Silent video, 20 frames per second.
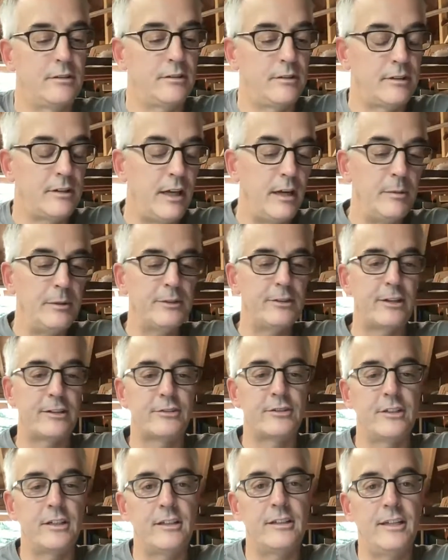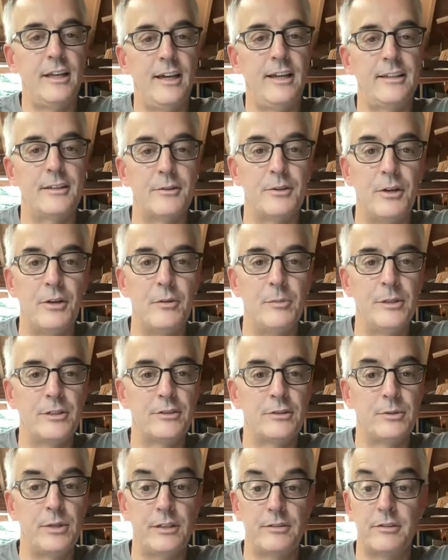comment section online, there were a whole bunch
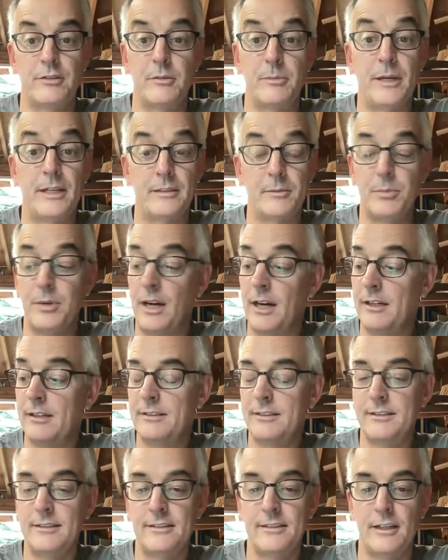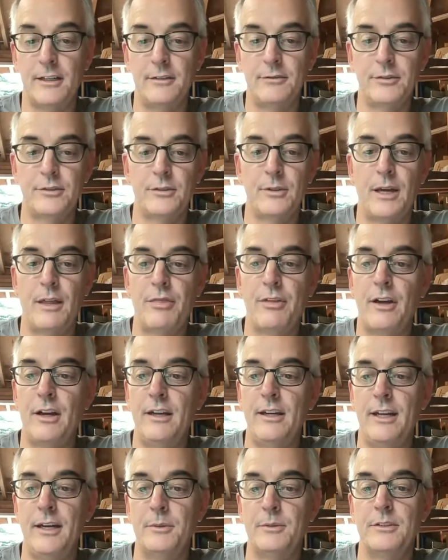of questions about the product itself. So I
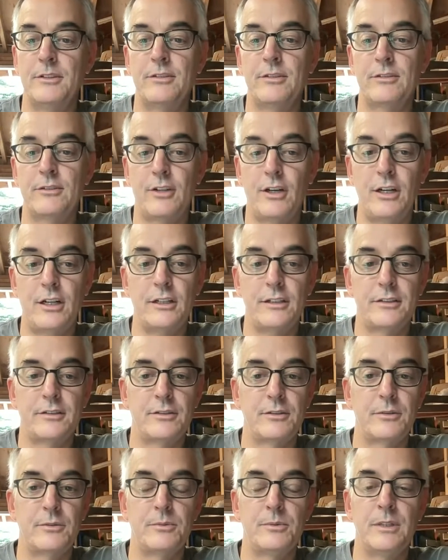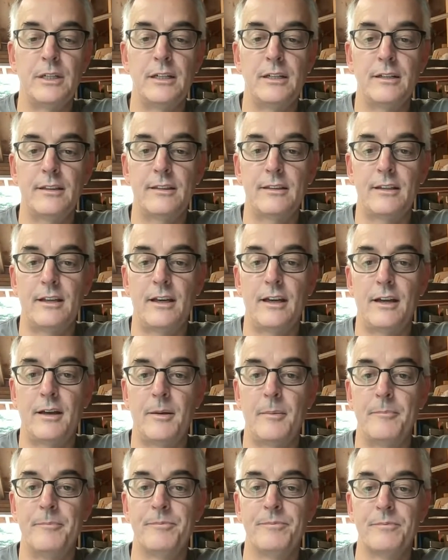thought I would start with
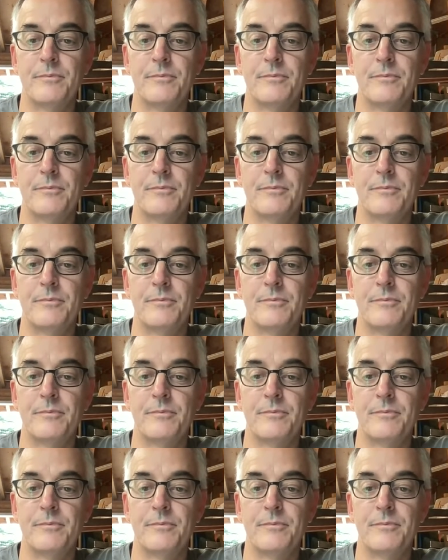the